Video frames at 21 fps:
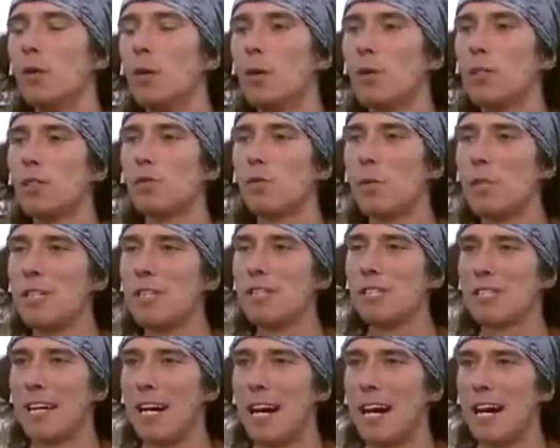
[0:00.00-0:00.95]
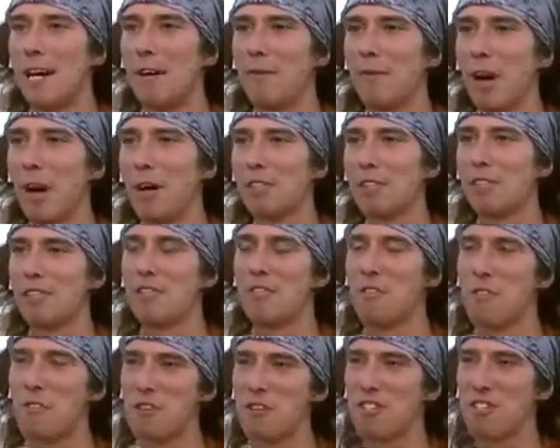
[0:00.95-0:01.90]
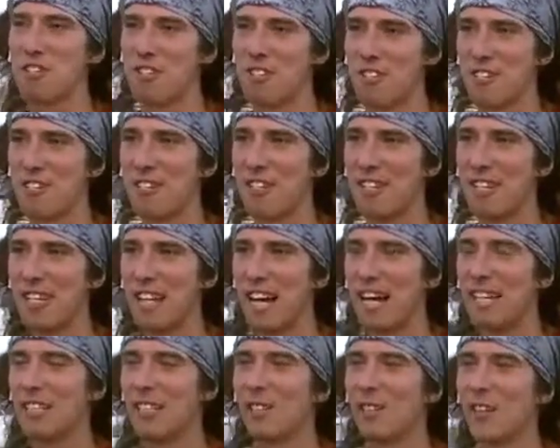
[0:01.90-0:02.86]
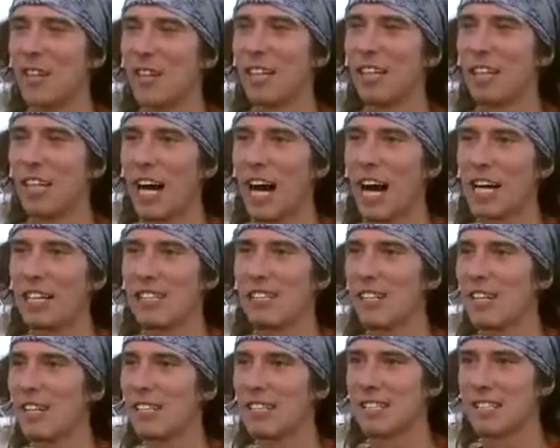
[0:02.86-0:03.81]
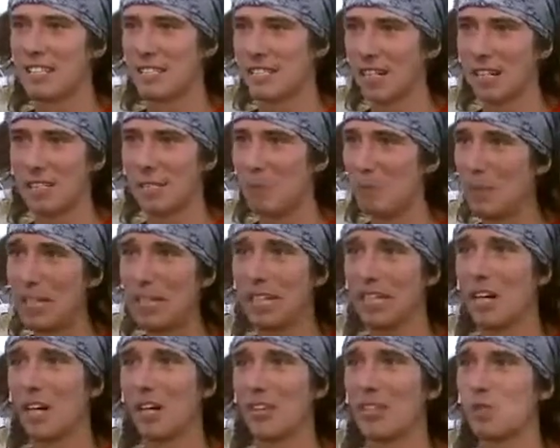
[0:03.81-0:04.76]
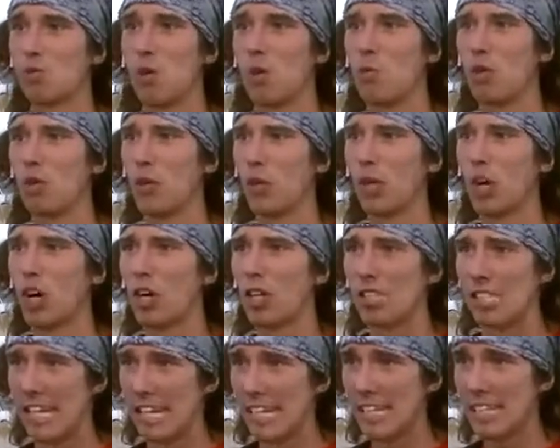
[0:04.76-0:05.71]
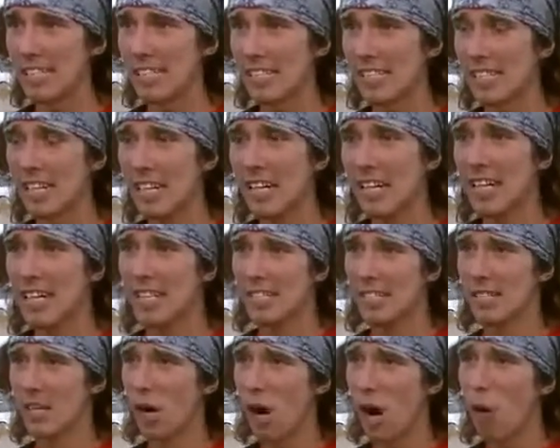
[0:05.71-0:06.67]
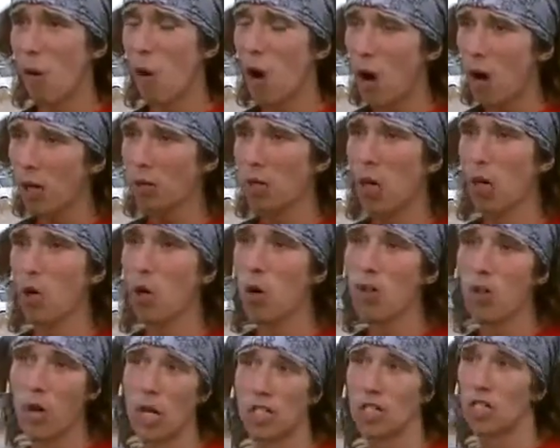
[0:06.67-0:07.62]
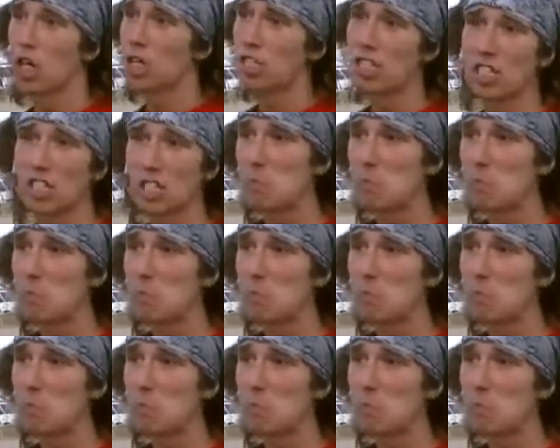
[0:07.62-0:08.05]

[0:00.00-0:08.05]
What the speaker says: Well, this one time I was in an orchard, and this fucking guy starts beating on this woman who he calls his. So I walked on over and I started